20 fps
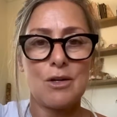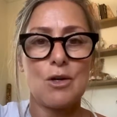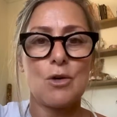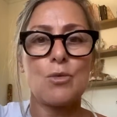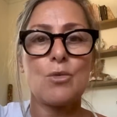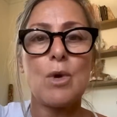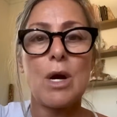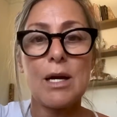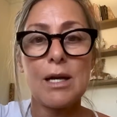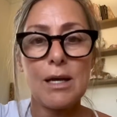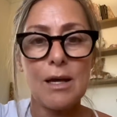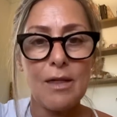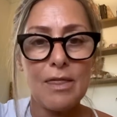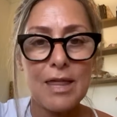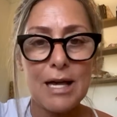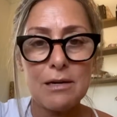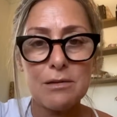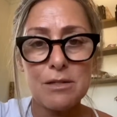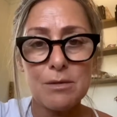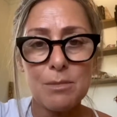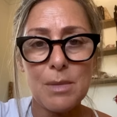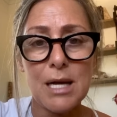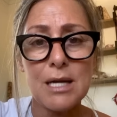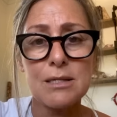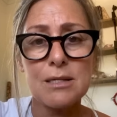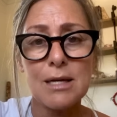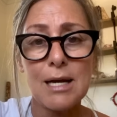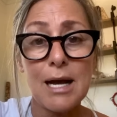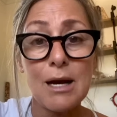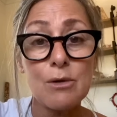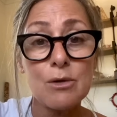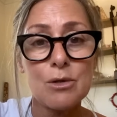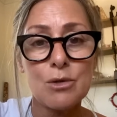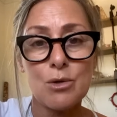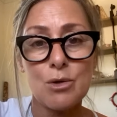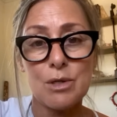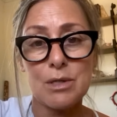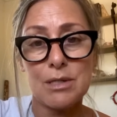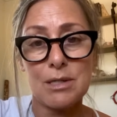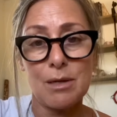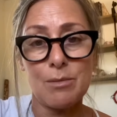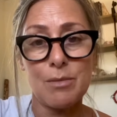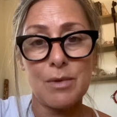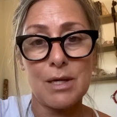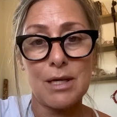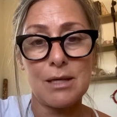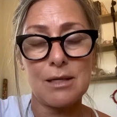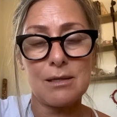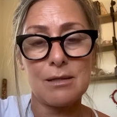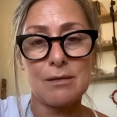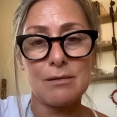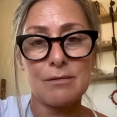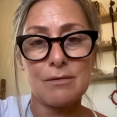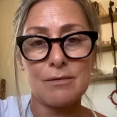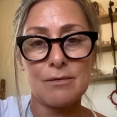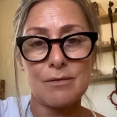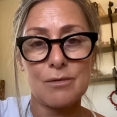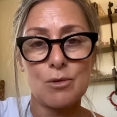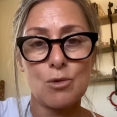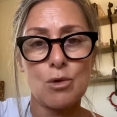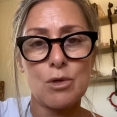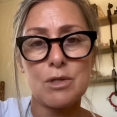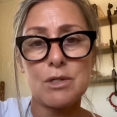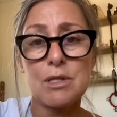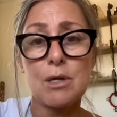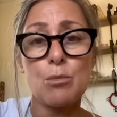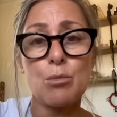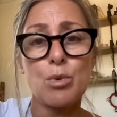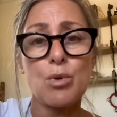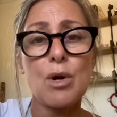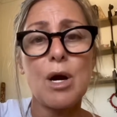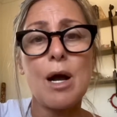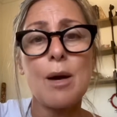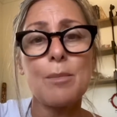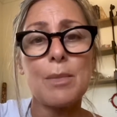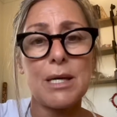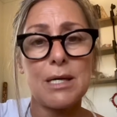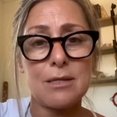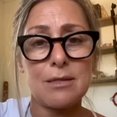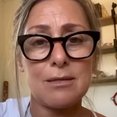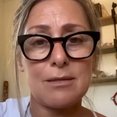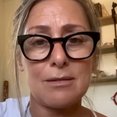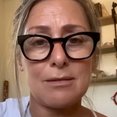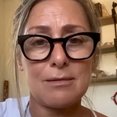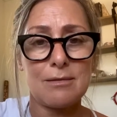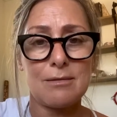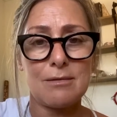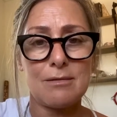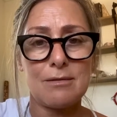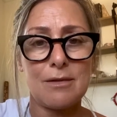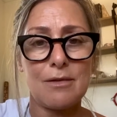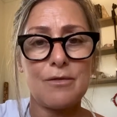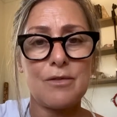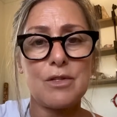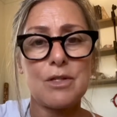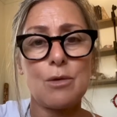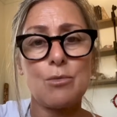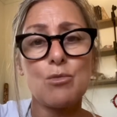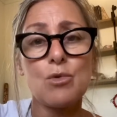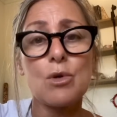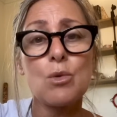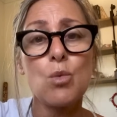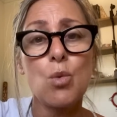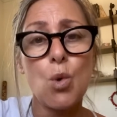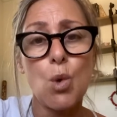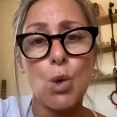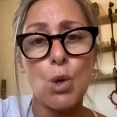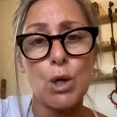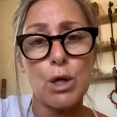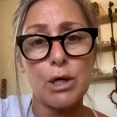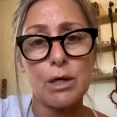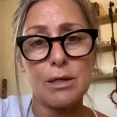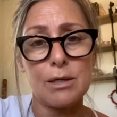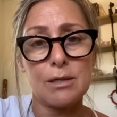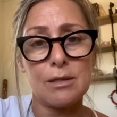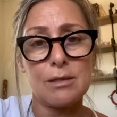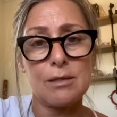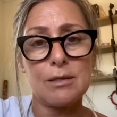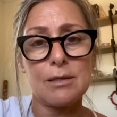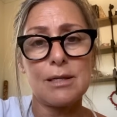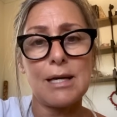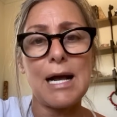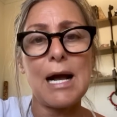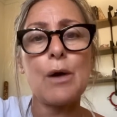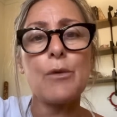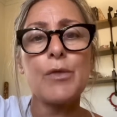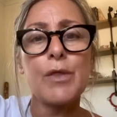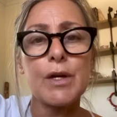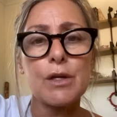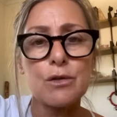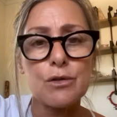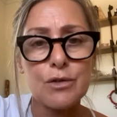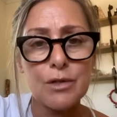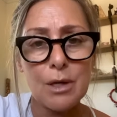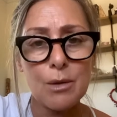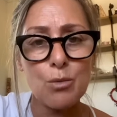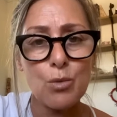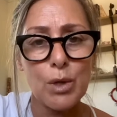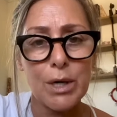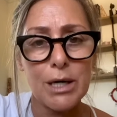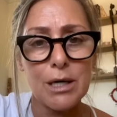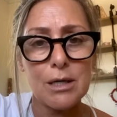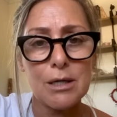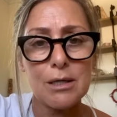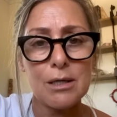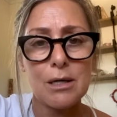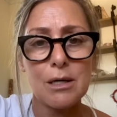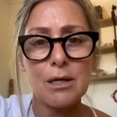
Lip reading: running 1,000 miles an hour towards something, towards some promise of some reward out there somewhere,